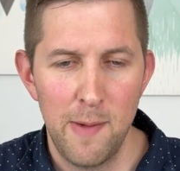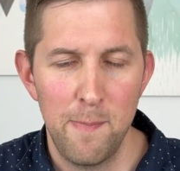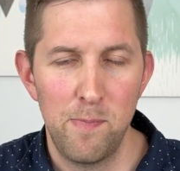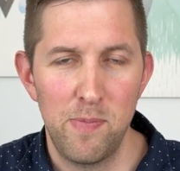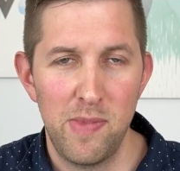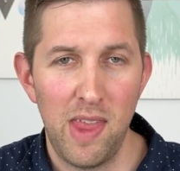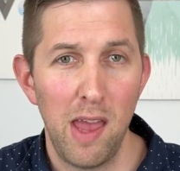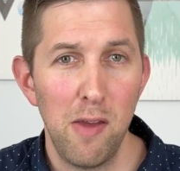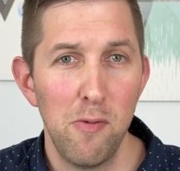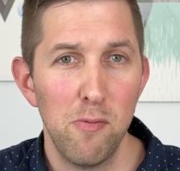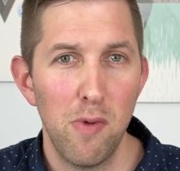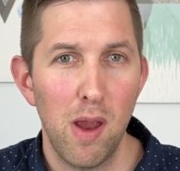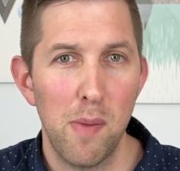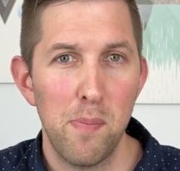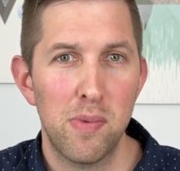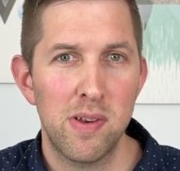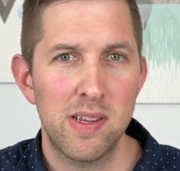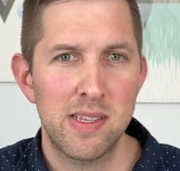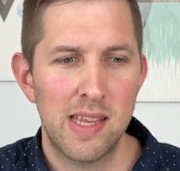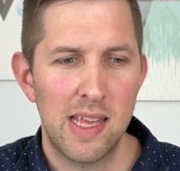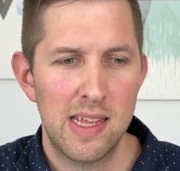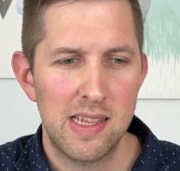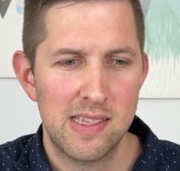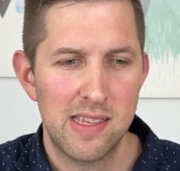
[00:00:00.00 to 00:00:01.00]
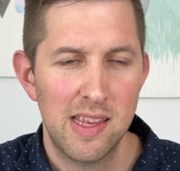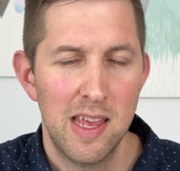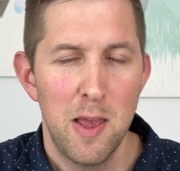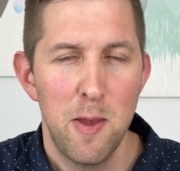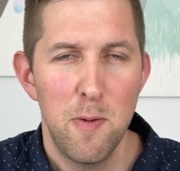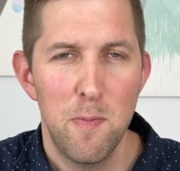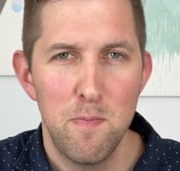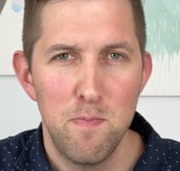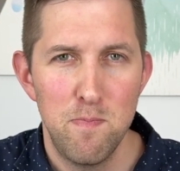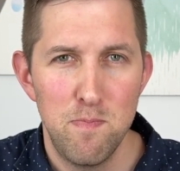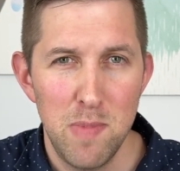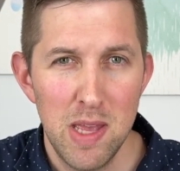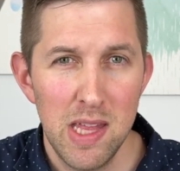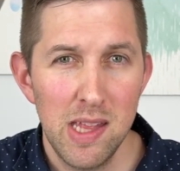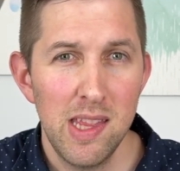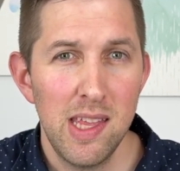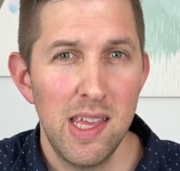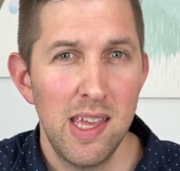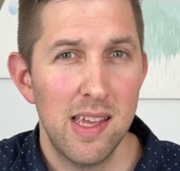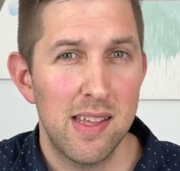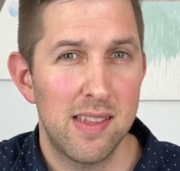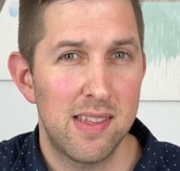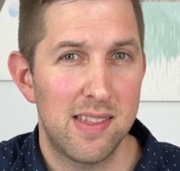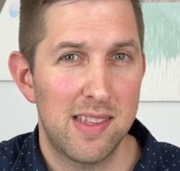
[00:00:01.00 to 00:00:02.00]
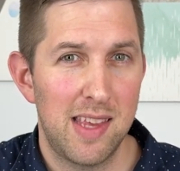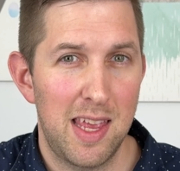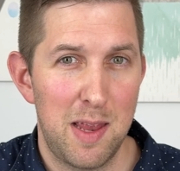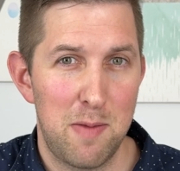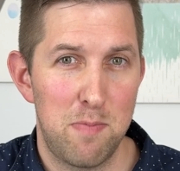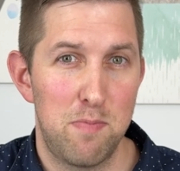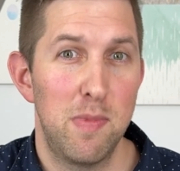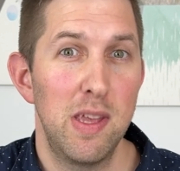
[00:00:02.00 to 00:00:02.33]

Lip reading: that represents millions and